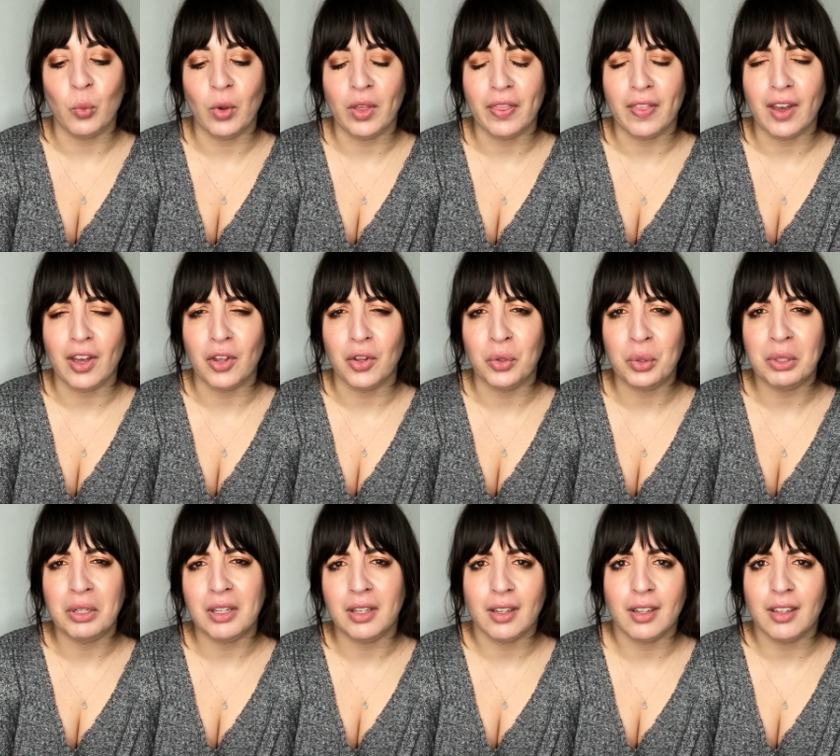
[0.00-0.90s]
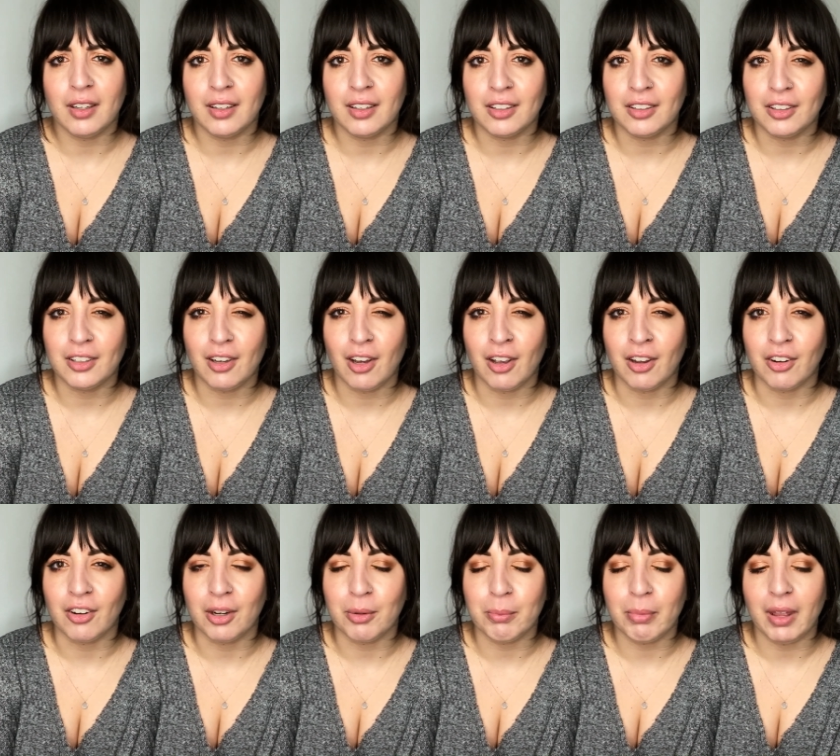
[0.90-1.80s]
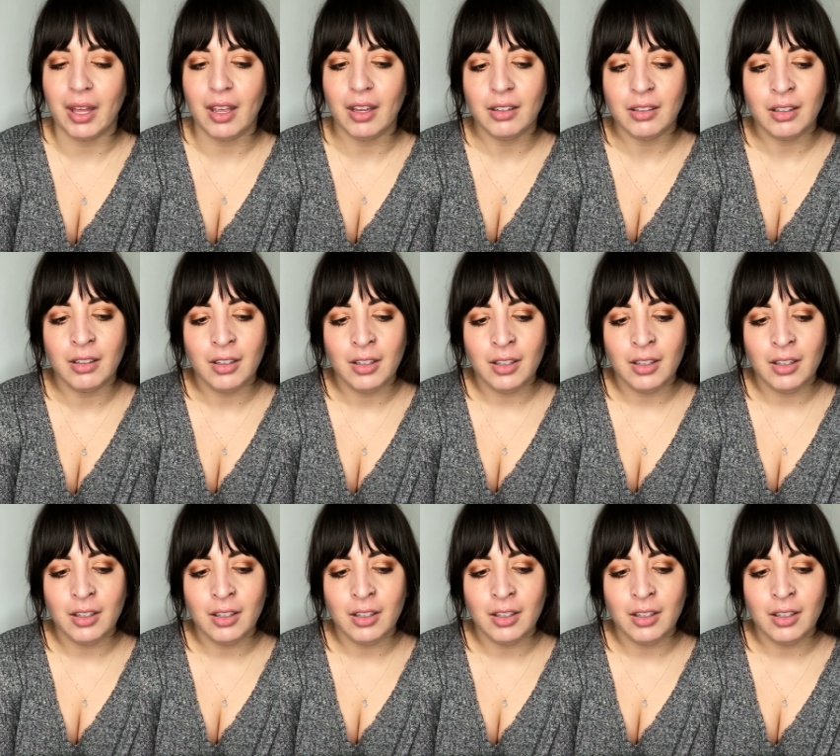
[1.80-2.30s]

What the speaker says: without a concrete plan.